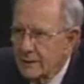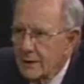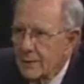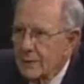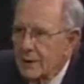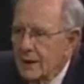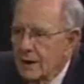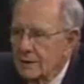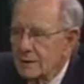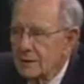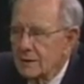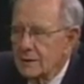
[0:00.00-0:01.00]
Mm-hmm.
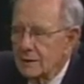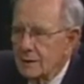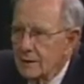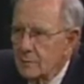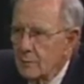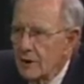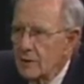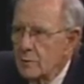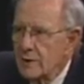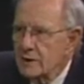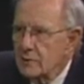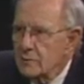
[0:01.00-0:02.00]
And in, in
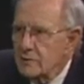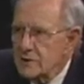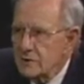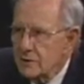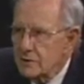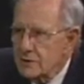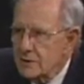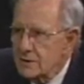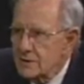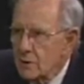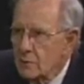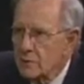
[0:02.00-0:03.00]
biomedical research,
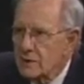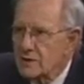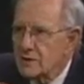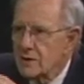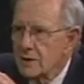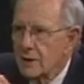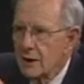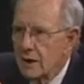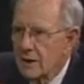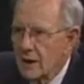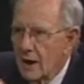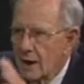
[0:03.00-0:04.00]
it's always
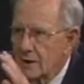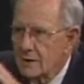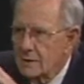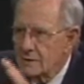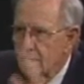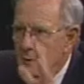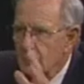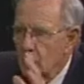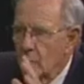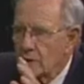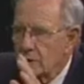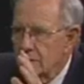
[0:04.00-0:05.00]
top
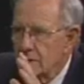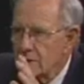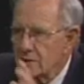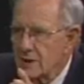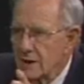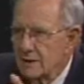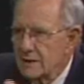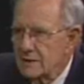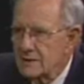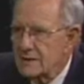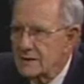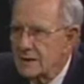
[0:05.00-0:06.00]
quality
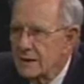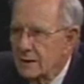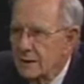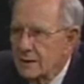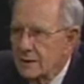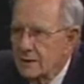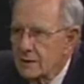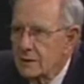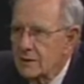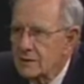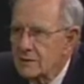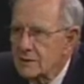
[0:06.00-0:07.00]
science that
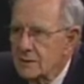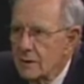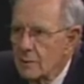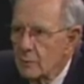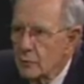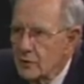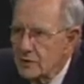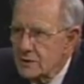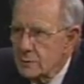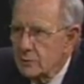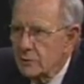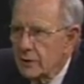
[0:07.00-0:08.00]
is the
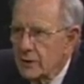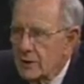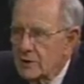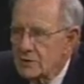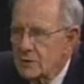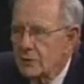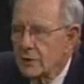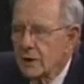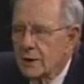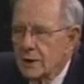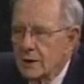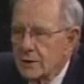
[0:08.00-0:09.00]
principle. So
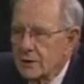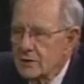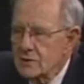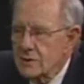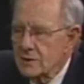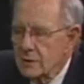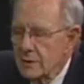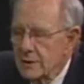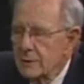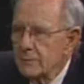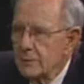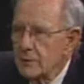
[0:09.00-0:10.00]
there's little
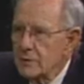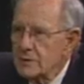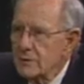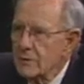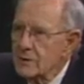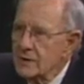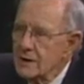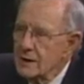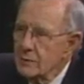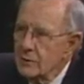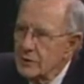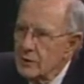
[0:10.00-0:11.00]
influence for
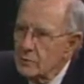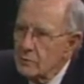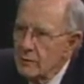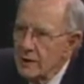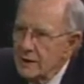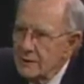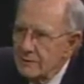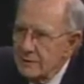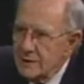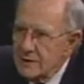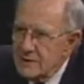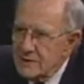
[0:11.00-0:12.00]
dealing with the
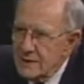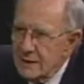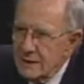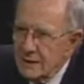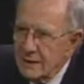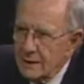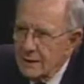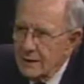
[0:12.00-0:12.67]
relevancy